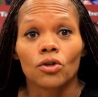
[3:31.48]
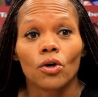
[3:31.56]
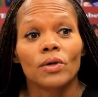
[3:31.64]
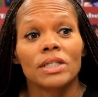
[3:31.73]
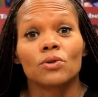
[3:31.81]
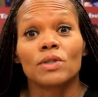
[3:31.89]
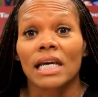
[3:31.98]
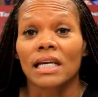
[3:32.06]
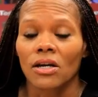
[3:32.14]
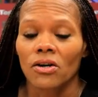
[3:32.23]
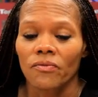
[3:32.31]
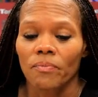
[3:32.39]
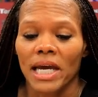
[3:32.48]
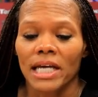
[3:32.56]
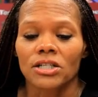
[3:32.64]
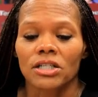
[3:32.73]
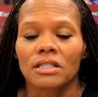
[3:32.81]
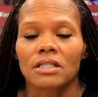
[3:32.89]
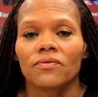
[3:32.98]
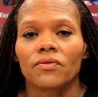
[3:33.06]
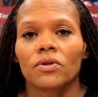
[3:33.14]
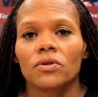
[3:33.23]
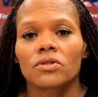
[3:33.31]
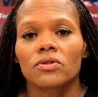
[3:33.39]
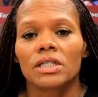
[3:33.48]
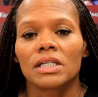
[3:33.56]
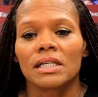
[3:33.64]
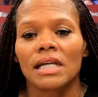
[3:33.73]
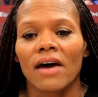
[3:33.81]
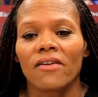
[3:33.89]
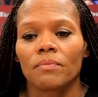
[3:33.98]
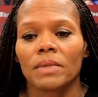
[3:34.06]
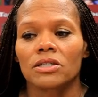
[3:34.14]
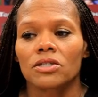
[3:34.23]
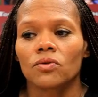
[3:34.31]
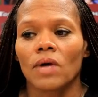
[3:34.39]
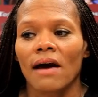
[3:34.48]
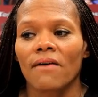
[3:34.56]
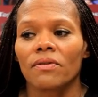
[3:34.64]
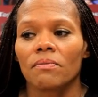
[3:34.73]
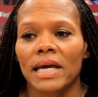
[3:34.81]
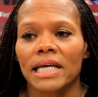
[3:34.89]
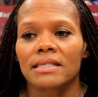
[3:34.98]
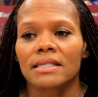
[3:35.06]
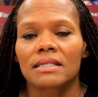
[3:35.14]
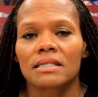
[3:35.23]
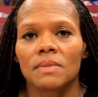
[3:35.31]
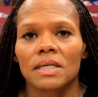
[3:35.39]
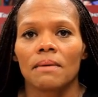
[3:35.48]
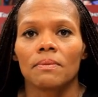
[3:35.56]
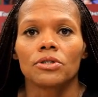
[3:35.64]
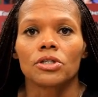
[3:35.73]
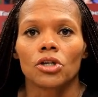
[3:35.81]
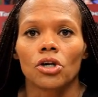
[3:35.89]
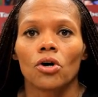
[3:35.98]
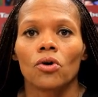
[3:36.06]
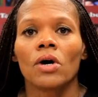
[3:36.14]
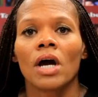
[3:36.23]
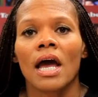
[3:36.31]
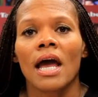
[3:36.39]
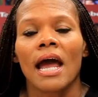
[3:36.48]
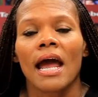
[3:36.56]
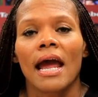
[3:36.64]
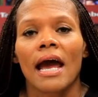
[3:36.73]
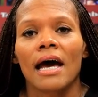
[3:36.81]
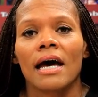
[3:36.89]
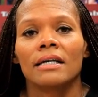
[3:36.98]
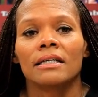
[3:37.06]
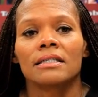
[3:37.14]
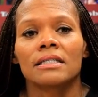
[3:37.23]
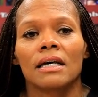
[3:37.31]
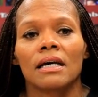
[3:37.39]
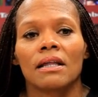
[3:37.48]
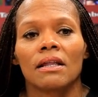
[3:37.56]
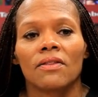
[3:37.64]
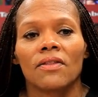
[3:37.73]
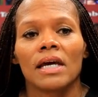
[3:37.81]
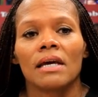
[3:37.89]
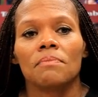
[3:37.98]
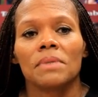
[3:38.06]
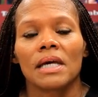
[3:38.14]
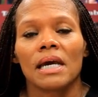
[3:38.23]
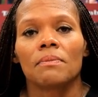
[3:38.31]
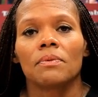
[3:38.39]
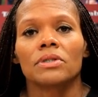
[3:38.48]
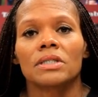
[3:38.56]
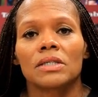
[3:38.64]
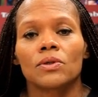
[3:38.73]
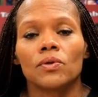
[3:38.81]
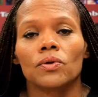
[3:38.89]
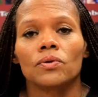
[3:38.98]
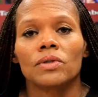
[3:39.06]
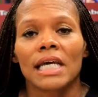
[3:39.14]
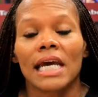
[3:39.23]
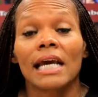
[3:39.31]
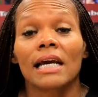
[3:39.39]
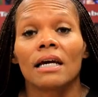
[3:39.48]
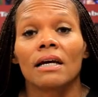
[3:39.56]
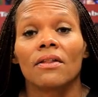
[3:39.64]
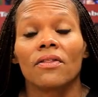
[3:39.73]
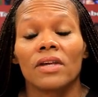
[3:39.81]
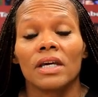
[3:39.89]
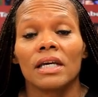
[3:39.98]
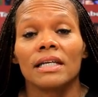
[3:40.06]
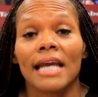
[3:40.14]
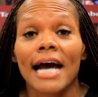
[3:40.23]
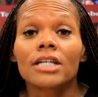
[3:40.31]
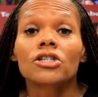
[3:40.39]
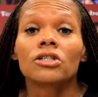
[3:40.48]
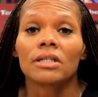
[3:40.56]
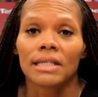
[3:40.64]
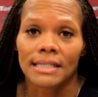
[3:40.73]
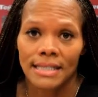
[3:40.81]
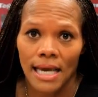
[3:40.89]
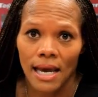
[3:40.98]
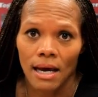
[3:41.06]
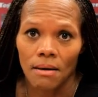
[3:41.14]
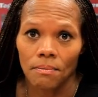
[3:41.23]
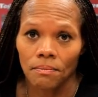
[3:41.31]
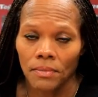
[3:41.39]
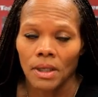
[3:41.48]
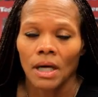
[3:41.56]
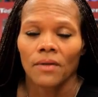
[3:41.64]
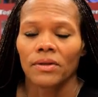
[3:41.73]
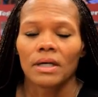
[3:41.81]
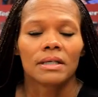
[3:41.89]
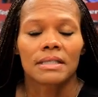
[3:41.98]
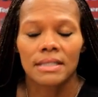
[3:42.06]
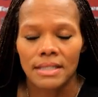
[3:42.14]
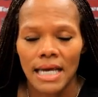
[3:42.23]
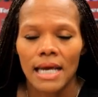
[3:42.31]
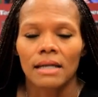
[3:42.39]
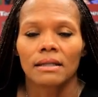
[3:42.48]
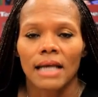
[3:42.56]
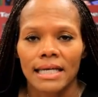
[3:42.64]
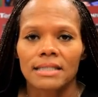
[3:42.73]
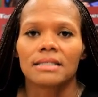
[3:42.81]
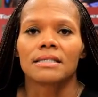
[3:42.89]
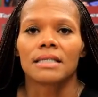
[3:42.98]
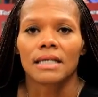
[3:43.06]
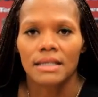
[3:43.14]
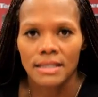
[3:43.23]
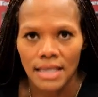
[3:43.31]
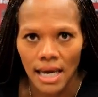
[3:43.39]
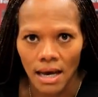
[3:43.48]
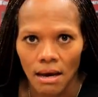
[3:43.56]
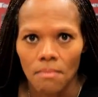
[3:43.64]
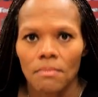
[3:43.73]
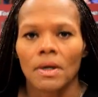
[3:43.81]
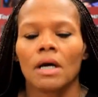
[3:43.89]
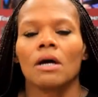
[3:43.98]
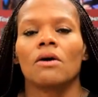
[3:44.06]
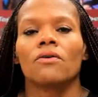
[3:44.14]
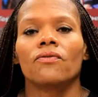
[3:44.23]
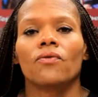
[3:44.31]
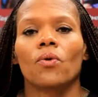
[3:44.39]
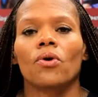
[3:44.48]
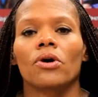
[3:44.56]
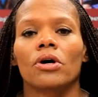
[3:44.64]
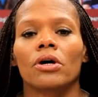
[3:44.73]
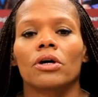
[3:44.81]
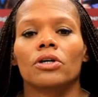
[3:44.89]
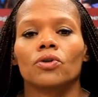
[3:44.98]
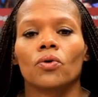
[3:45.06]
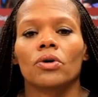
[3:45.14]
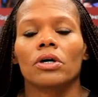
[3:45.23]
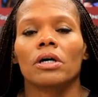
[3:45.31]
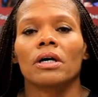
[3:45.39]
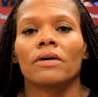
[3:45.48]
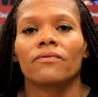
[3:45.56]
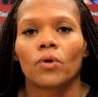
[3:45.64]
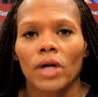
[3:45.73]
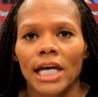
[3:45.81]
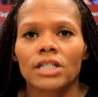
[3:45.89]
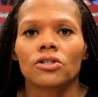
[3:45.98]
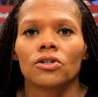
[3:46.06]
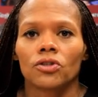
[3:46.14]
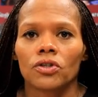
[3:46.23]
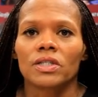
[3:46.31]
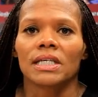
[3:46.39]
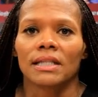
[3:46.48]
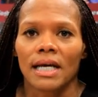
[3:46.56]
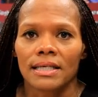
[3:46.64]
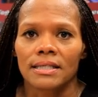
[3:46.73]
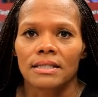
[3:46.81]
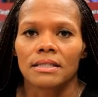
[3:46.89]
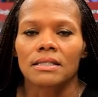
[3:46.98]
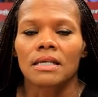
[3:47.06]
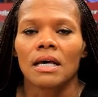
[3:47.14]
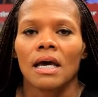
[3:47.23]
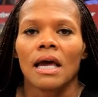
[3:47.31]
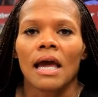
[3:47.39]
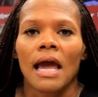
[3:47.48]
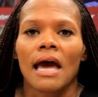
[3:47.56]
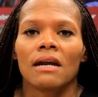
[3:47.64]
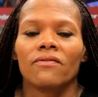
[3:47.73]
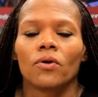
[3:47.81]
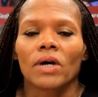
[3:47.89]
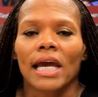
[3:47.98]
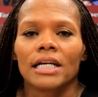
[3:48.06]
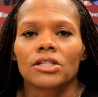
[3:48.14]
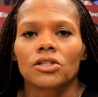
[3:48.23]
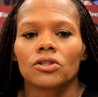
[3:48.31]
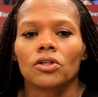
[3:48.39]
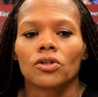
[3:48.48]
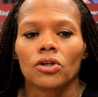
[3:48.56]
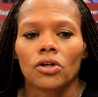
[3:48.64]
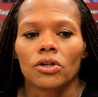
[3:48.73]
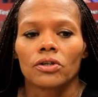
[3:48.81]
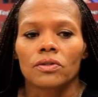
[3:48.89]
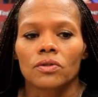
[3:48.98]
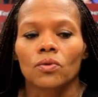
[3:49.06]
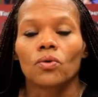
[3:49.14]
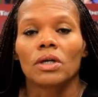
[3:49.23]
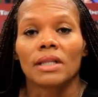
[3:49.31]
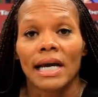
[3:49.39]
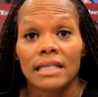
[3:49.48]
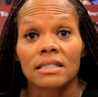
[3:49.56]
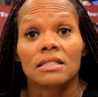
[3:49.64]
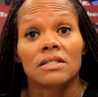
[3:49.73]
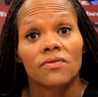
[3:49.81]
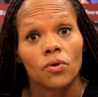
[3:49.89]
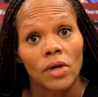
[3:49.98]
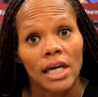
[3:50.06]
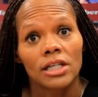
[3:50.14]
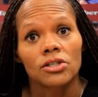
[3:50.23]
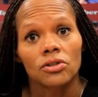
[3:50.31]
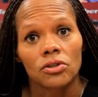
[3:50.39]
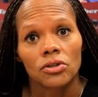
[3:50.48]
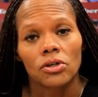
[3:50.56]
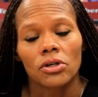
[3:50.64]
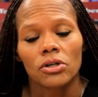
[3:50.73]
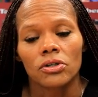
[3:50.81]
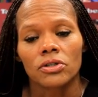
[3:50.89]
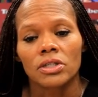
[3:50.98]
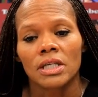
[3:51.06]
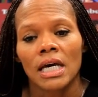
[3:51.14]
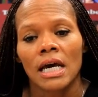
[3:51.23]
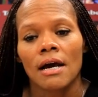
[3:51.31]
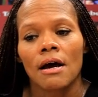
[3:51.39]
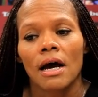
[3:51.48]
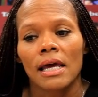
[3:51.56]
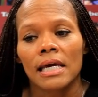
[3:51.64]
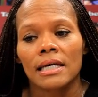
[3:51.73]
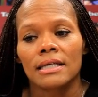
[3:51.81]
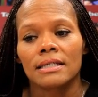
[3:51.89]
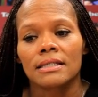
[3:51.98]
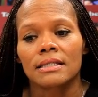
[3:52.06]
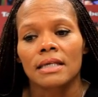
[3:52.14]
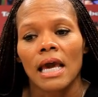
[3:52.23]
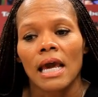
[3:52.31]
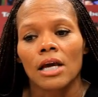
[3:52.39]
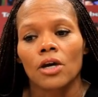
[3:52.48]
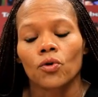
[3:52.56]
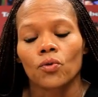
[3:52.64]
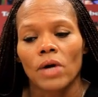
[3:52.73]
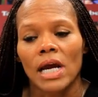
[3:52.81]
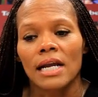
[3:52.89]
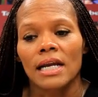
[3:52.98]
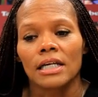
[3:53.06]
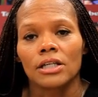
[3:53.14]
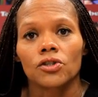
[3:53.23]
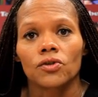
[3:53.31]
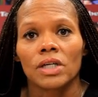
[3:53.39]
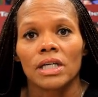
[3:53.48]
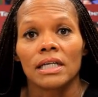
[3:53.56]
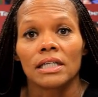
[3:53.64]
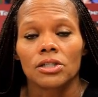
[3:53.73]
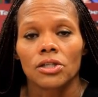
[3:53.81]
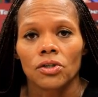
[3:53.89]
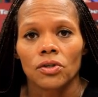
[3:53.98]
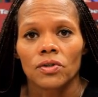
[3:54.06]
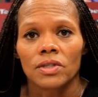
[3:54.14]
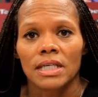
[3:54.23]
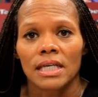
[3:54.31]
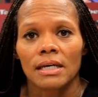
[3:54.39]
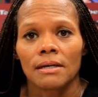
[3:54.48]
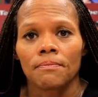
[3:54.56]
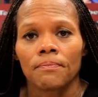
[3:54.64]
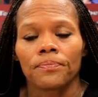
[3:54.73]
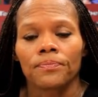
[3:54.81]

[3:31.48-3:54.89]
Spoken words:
go and you take care of patients, and for those 13 and a half months, you have the basics to be able to go and then be able to take the national exam, the state licensing exam for your vocational nursing license. And a vocational nurse, or a licensed vocational nurse, is a great entry into nursing.